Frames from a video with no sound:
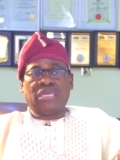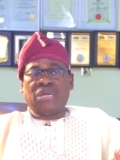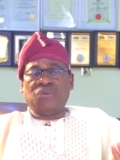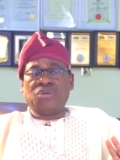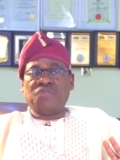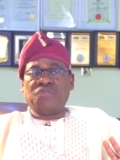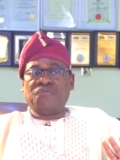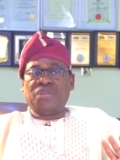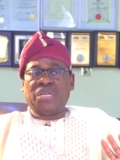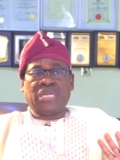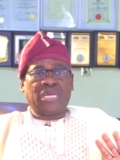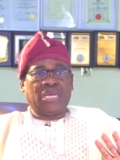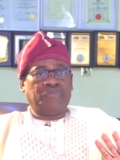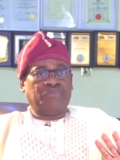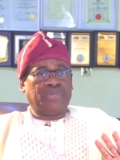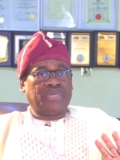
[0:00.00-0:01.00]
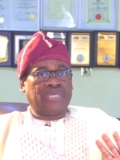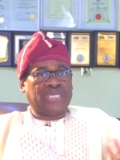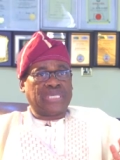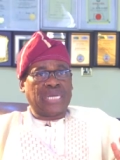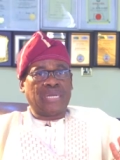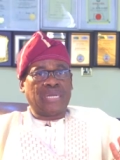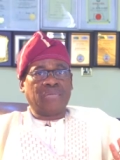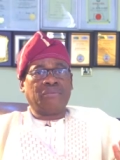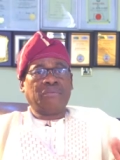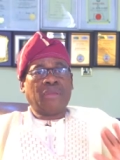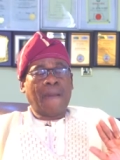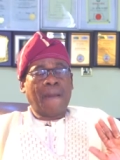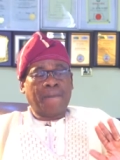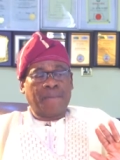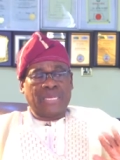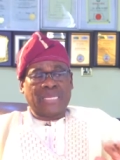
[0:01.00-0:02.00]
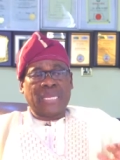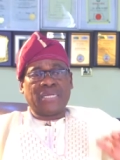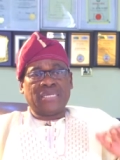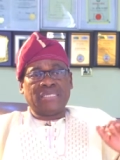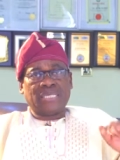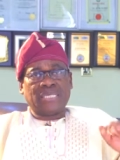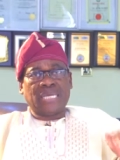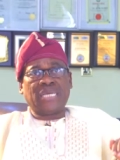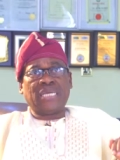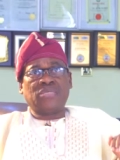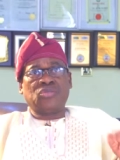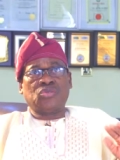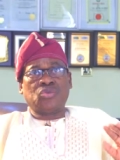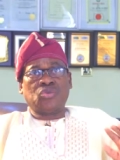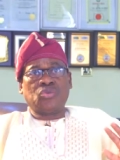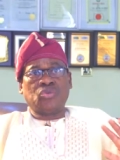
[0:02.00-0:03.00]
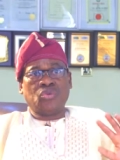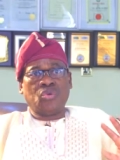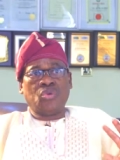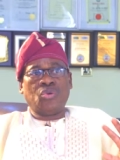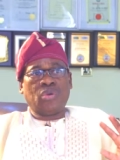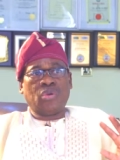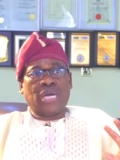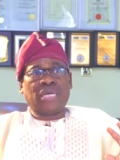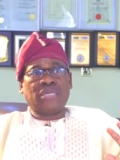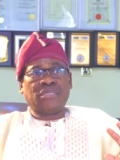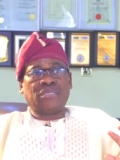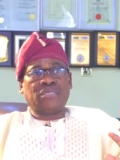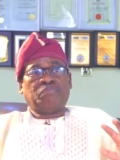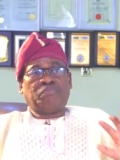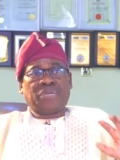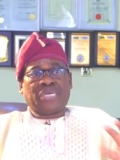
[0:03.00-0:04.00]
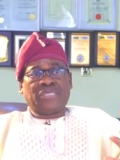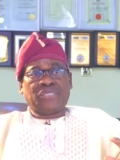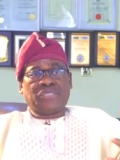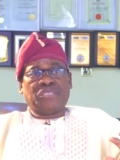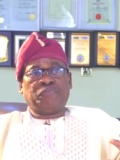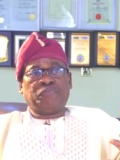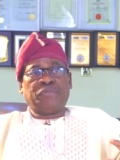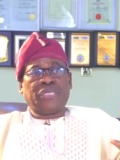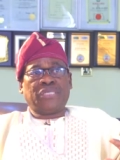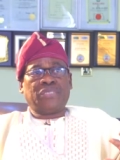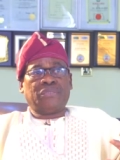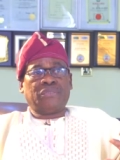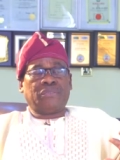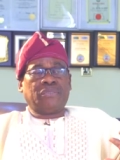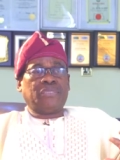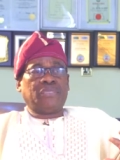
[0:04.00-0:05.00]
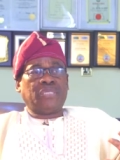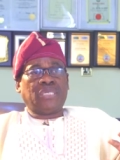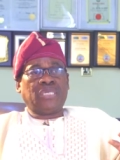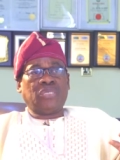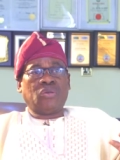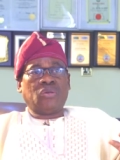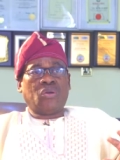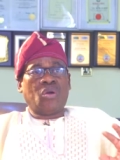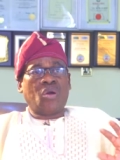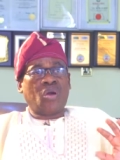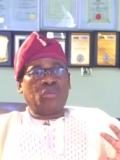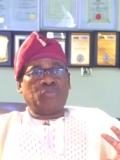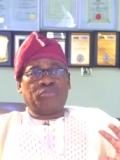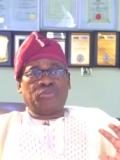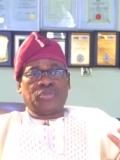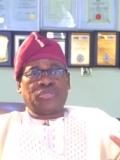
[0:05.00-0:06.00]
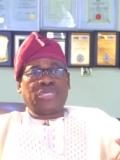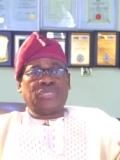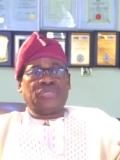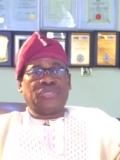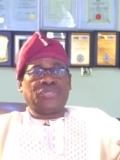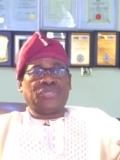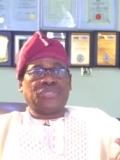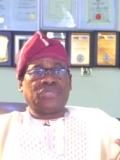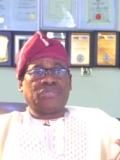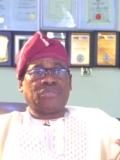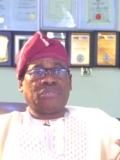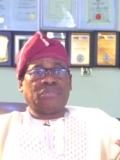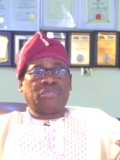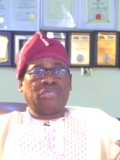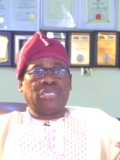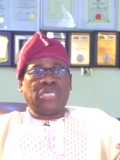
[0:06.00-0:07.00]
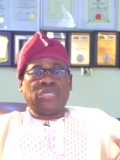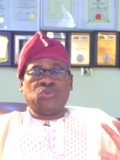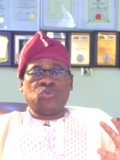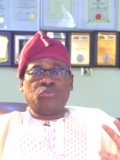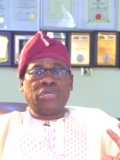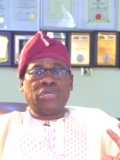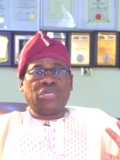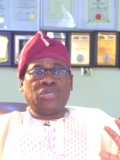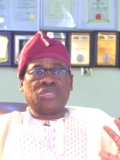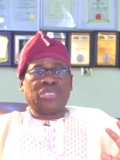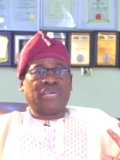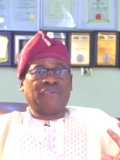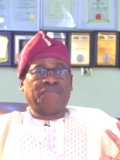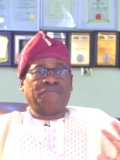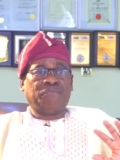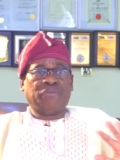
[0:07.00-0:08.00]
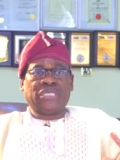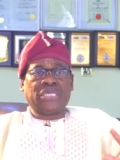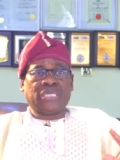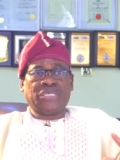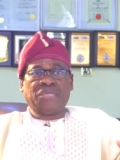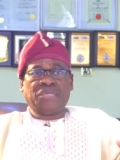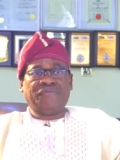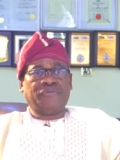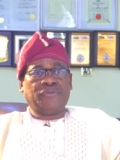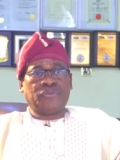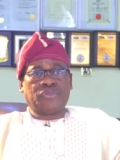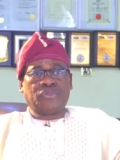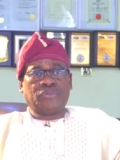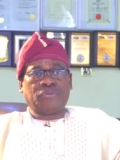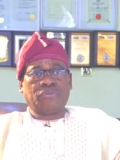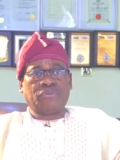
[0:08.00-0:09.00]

I was very happy retiring. But I retired to go and participate in all processes that will make us have better telephones.